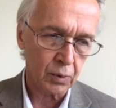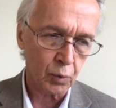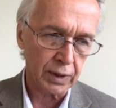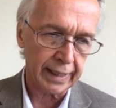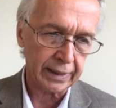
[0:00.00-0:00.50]

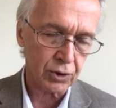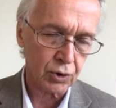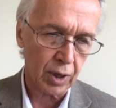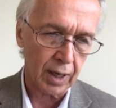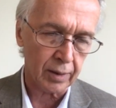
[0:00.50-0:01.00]
would like to
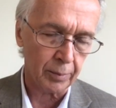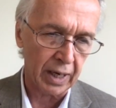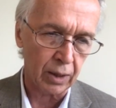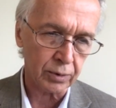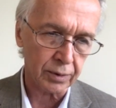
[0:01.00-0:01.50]
talk
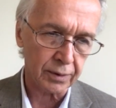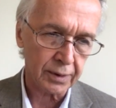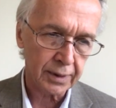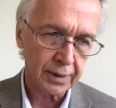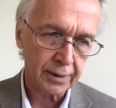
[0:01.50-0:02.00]
about
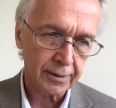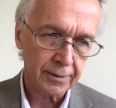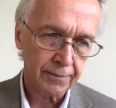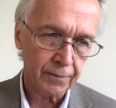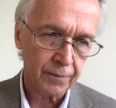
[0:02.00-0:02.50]

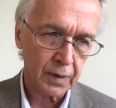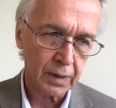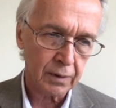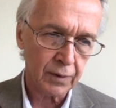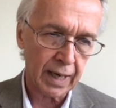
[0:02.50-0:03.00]

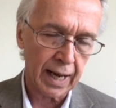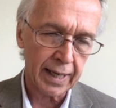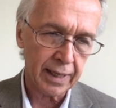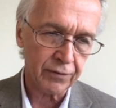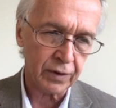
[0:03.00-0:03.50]
that
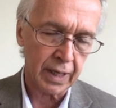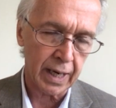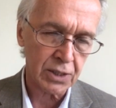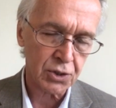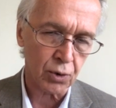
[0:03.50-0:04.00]
I haven't
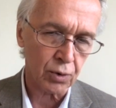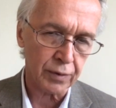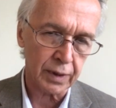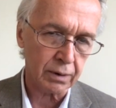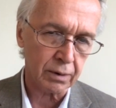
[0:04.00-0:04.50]
asked, or
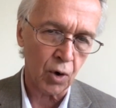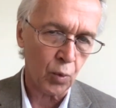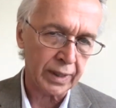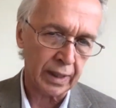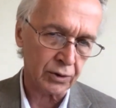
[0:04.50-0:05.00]
that no
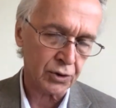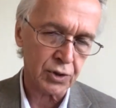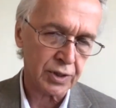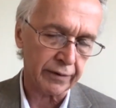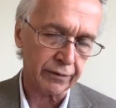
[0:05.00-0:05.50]
one else
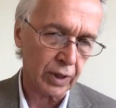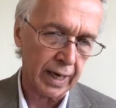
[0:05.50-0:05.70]
has ever